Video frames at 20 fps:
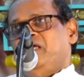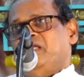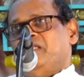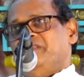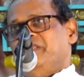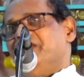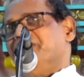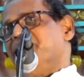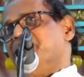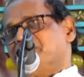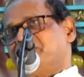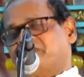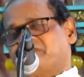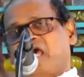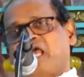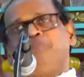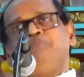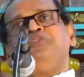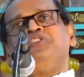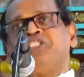Then the
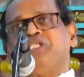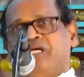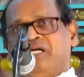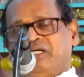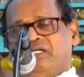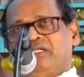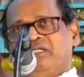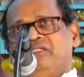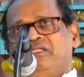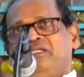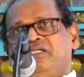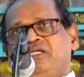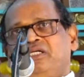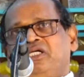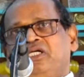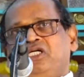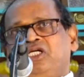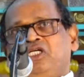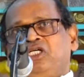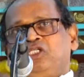sculptor
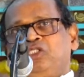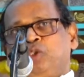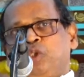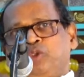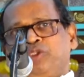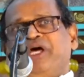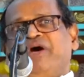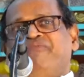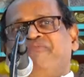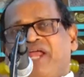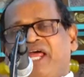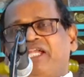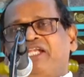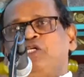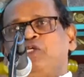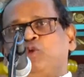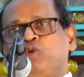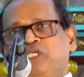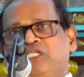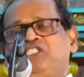took the friend
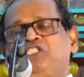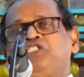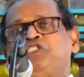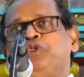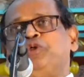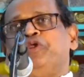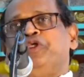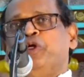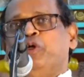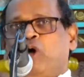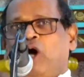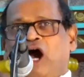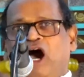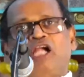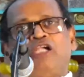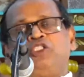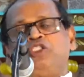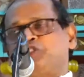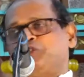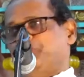to his studio,
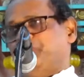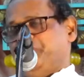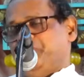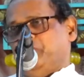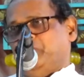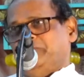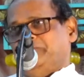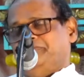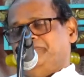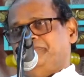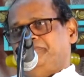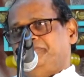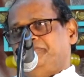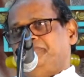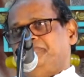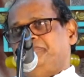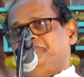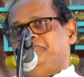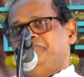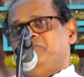art studio.
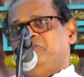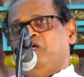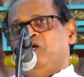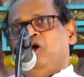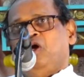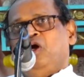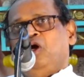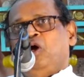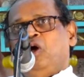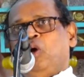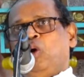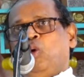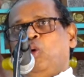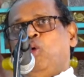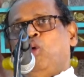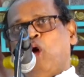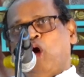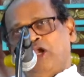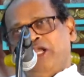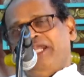Whole